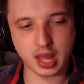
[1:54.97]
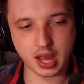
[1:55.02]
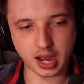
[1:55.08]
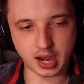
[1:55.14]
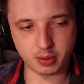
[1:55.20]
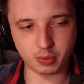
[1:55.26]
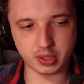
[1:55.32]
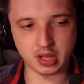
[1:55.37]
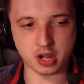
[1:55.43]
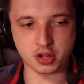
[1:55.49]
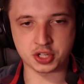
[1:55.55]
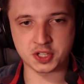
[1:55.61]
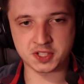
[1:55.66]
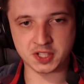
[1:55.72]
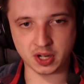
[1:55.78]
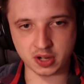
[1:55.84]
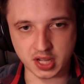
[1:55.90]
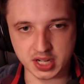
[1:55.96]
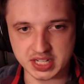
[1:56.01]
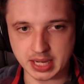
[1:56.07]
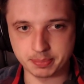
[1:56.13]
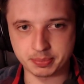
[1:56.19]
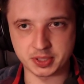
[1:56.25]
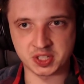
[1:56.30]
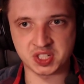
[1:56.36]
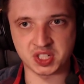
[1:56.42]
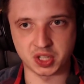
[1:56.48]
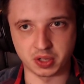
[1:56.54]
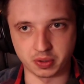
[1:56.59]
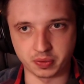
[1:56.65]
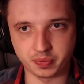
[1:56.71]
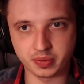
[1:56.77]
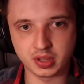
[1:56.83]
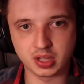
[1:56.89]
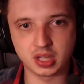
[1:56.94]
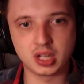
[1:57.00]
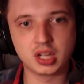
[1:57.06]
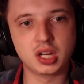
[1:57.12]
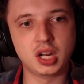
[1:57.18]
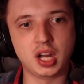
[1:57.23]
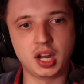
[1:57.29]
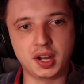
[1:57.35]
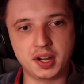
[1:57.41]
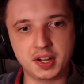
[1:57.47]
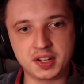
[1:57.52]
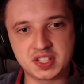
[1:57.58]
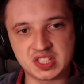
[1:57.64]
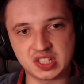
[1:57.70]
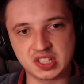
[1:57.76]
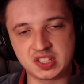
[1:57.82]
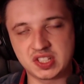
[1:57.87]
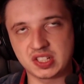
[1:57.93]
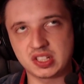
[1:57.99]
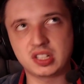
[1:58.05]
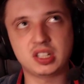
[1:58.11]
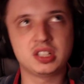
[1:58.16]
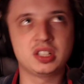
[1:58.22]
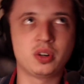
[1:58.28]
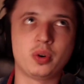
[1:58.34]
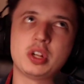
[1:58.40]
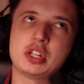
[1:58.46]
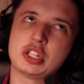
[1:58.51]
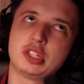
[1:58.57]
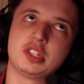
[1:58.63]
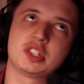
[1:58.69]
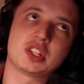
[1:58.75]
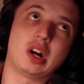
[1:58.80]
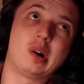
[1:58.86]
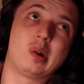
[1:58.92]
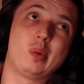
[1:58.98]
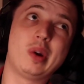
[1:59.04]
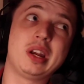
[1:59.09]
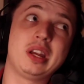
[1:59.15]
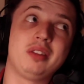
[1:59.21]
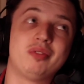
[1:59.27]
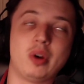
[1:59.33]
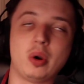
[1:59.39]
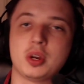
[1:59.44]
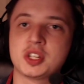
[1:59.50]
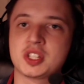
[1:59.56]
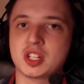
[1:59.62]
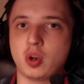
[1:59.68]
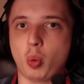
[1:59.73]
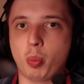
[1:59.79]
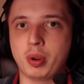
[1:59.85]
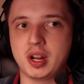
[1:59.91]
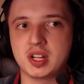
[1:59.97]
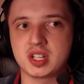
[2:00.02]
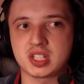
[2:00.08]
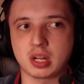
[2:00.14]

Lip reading: I wonder how she's gonna adapt this song. The original is already very slow paced.